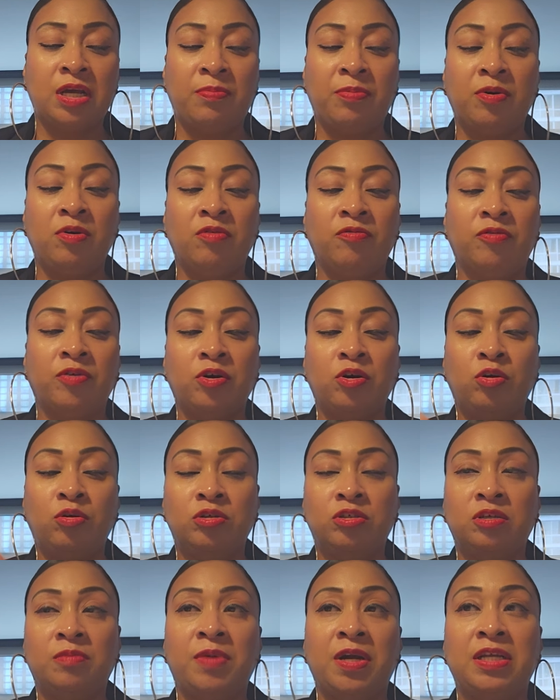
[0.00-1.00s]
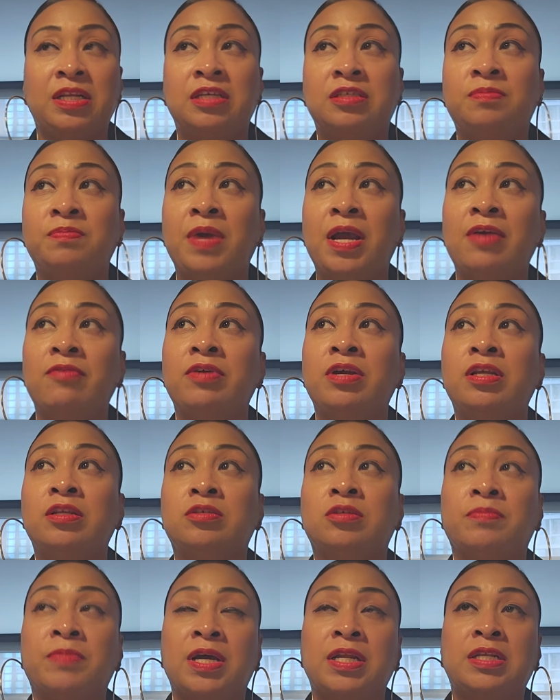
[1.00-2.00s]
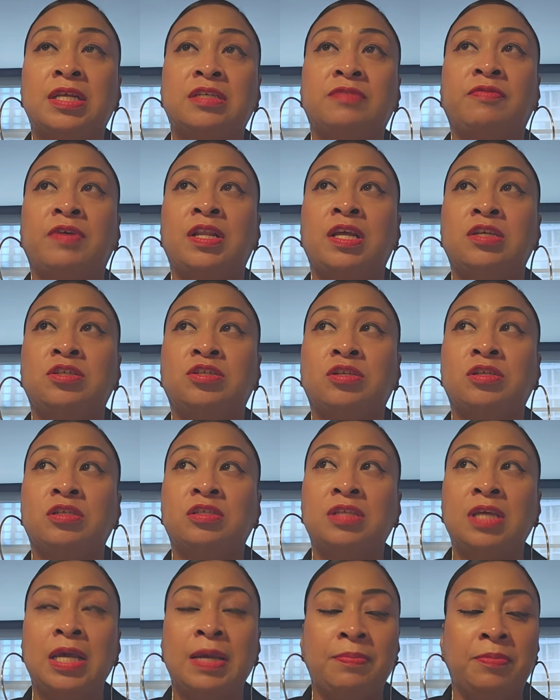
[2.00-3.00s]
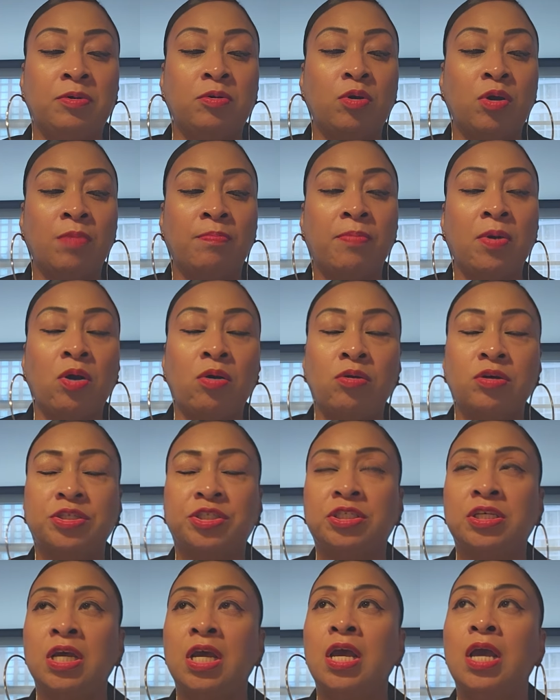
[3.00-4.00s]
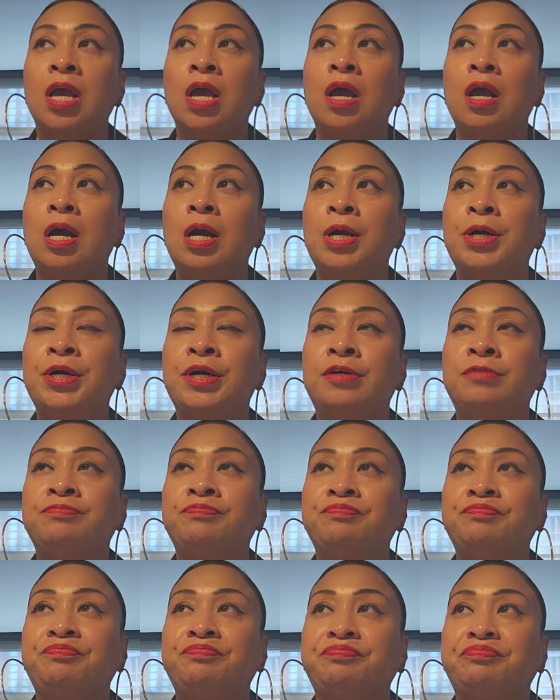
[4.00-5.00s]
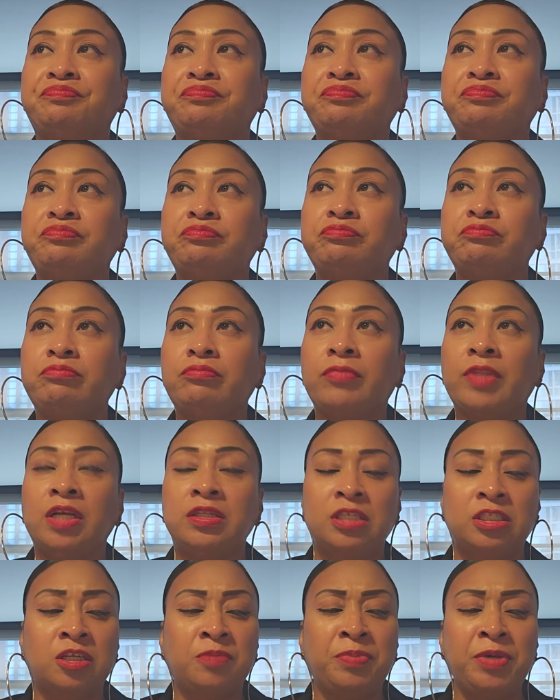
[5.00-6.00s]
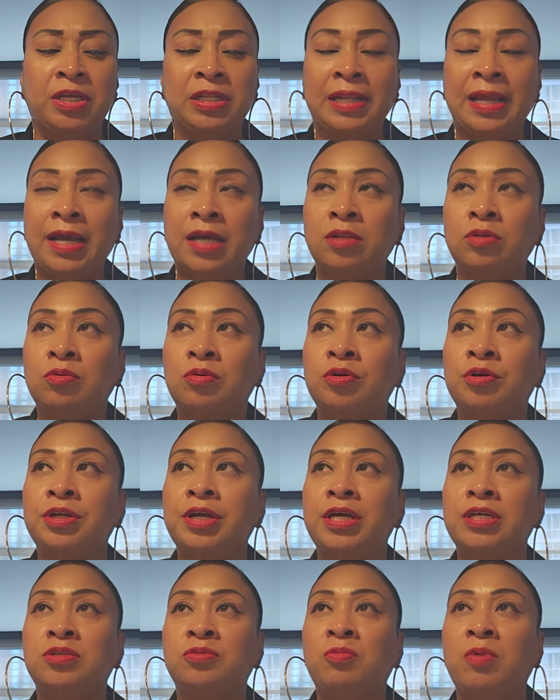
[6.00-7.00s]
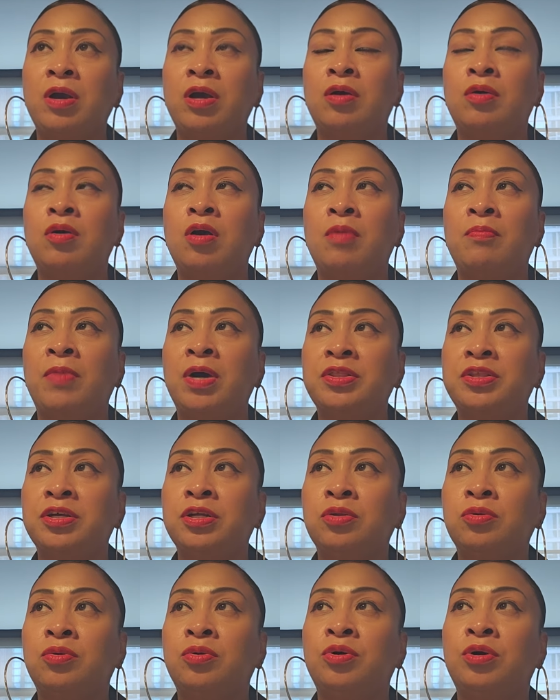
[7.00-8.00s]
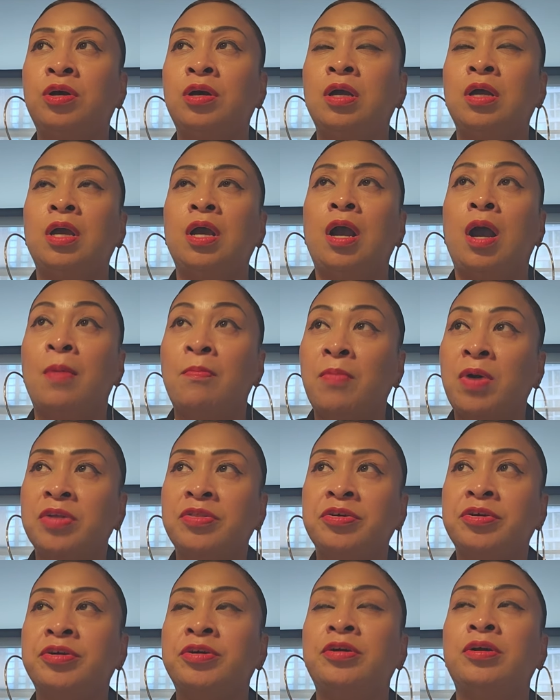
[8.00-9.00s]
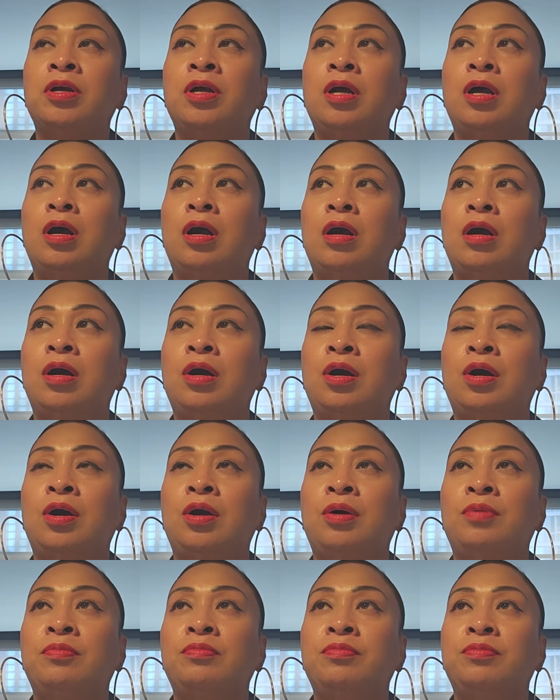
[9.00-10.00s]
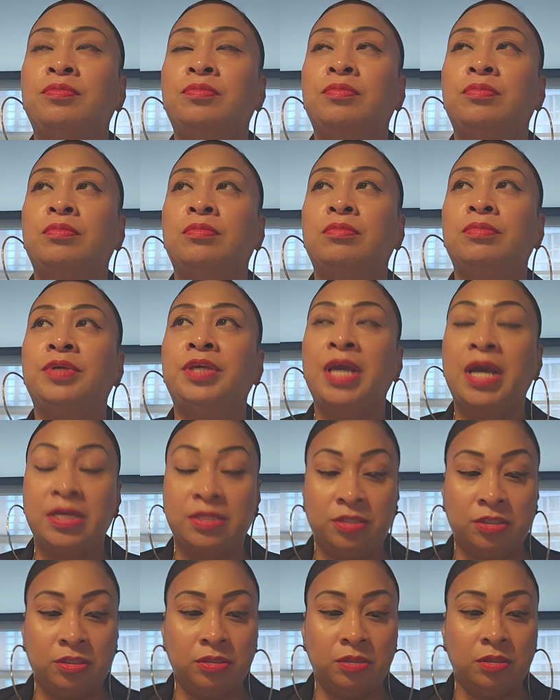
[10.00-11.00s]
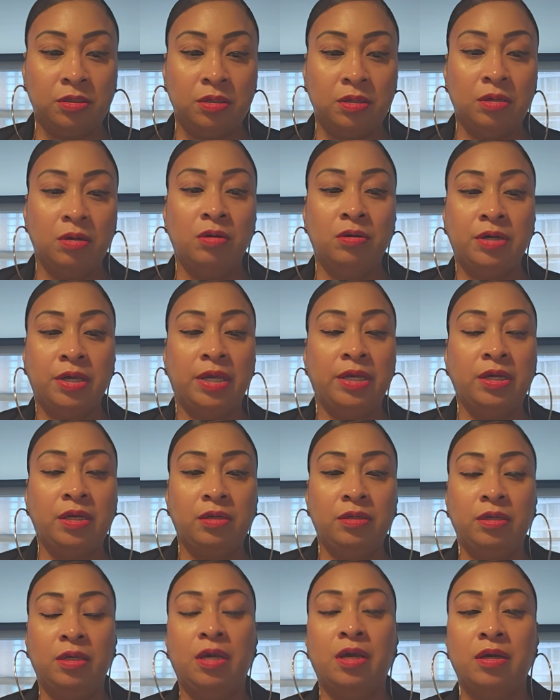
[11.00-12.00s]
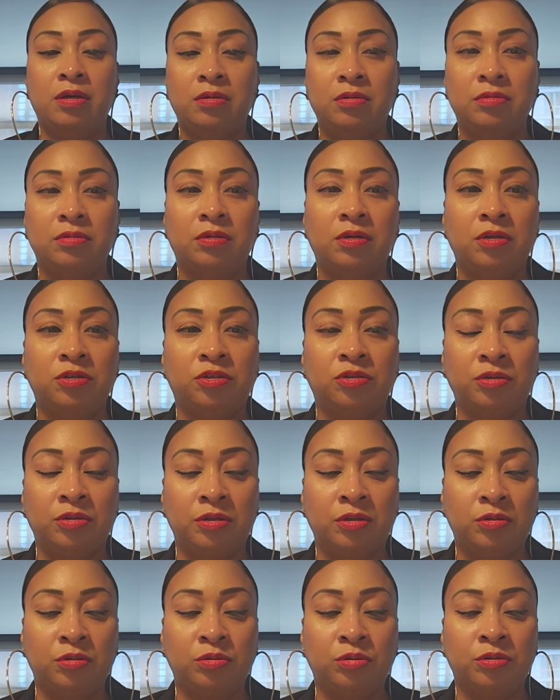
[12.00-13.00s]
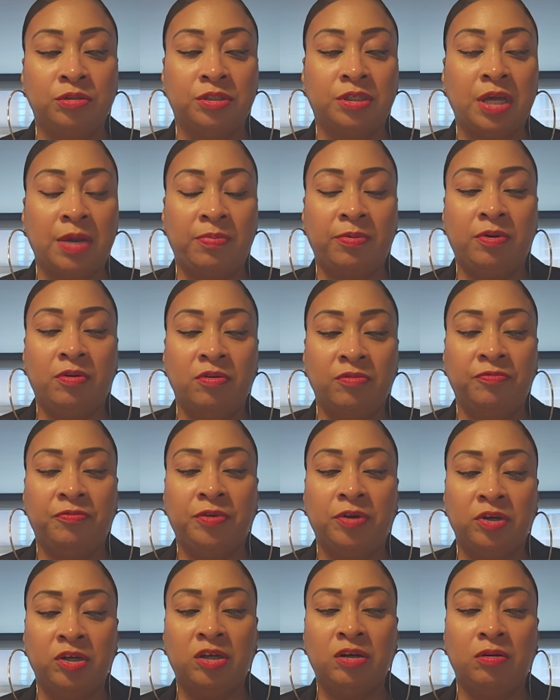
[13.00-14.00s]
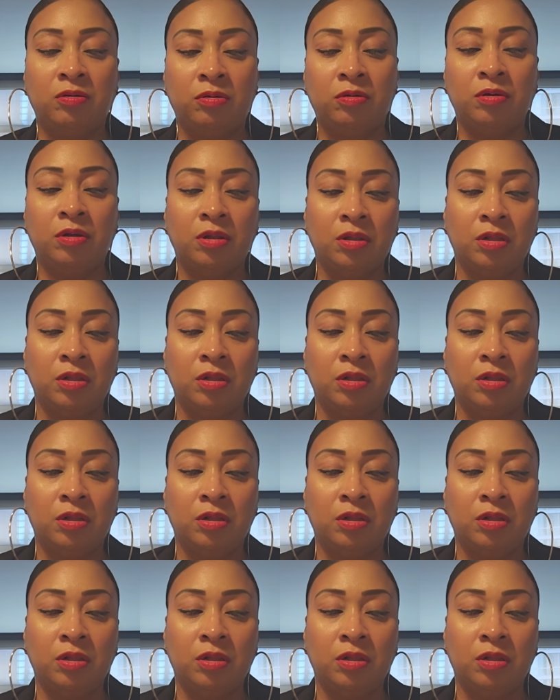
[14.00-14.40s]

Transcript: Capricorn, Virgo, or somebody that's married, somebody that's financially stable, a boss. Um, this could be a landlord as well, a mother-in-law, a mother. Um, yes, okay, yeah. Concerning a Taurus, Capricorn, Virgo.